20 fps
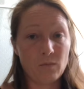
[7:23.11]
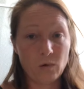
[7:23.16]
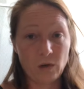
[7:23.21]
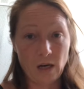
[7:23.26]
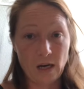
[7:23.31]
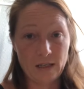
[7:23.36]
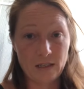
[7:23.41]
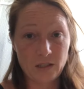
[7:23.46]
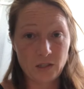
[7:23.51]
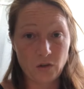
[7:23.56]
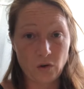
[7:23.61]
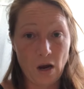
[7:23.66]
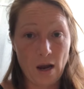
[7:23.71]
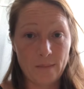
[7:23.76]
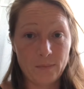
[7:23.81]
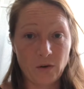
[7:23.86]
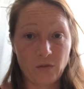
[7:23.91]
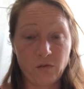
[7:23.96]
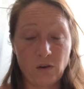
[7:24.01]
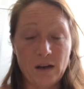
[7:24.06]
When I
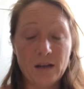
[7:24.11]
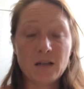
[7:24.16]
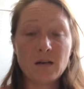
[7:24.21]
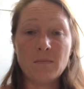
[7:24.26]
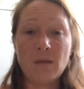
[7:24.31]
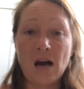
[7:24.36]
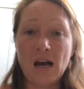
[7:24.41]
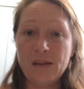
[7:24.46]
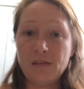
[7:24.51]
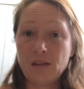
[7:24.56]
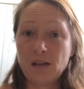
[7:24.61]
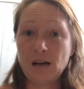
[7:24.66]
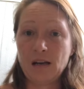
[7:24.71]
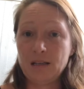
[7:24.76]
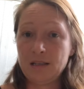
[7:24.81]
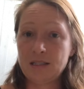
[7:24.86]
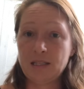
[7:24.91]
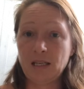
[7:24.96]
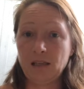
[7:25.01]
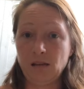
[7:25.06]
described a friend of mine that I
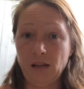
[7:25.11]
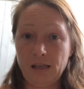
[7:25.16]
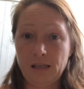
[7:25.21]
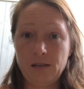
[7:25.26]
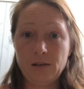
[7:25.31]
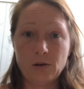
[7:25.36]
had said, like,